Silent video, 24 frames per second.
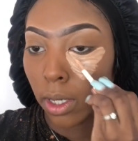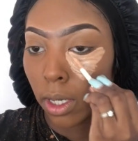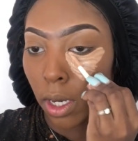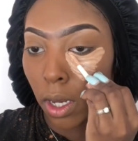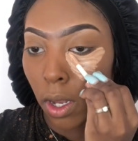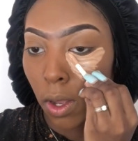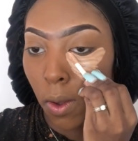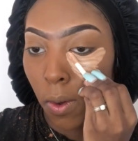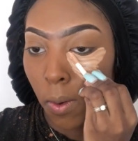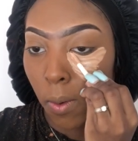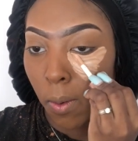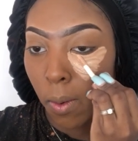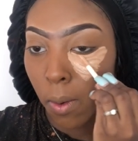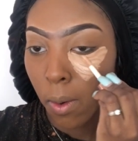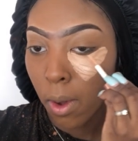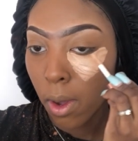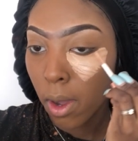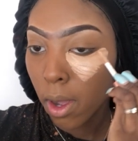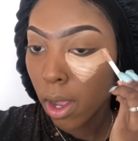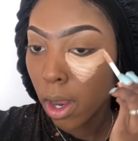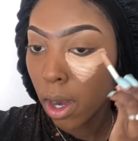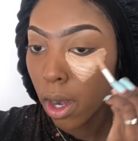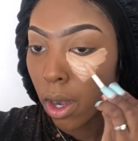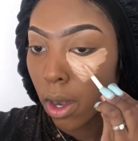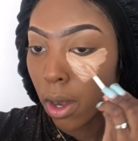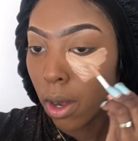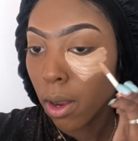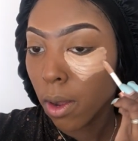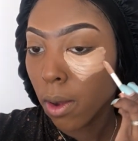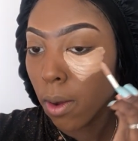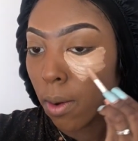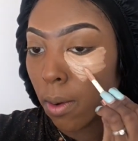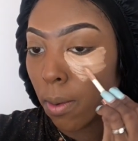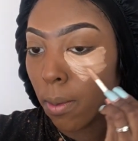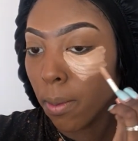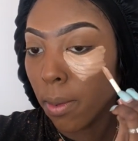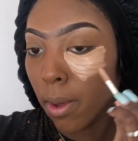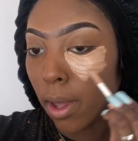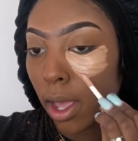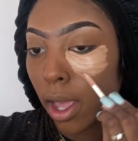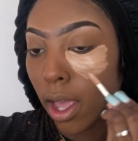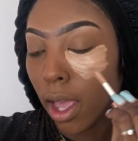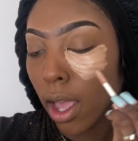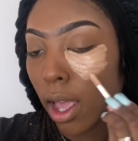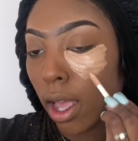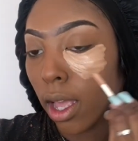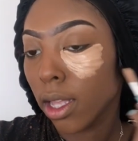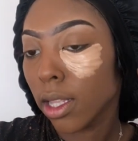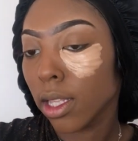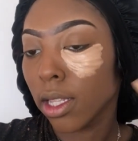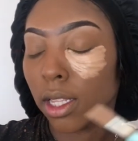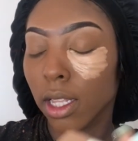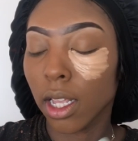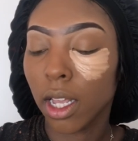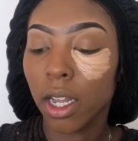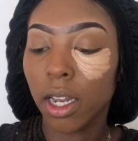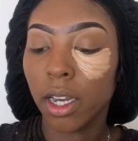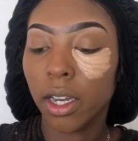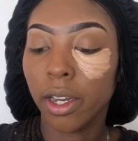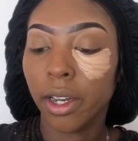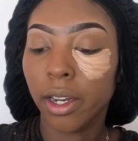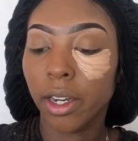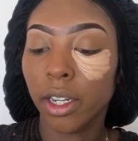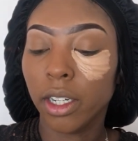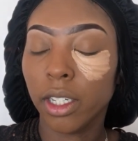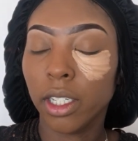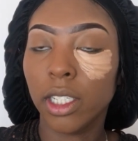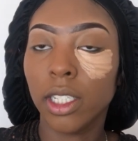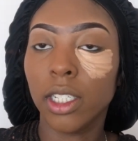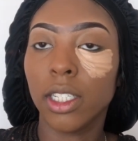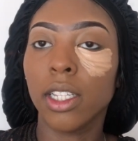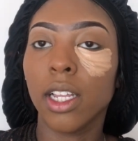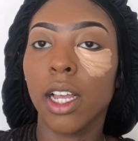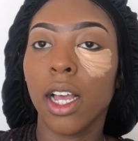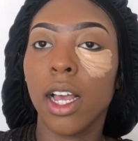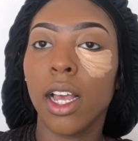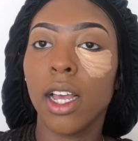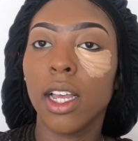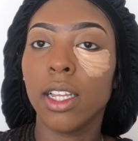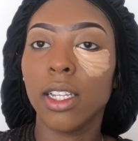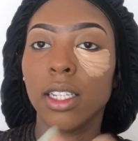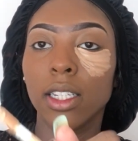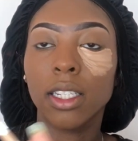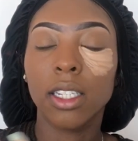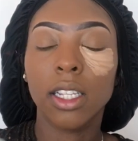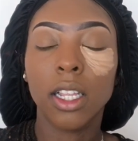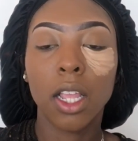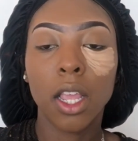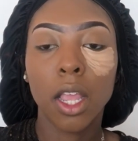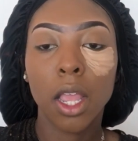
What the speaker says: Don't want no bags under these eyes.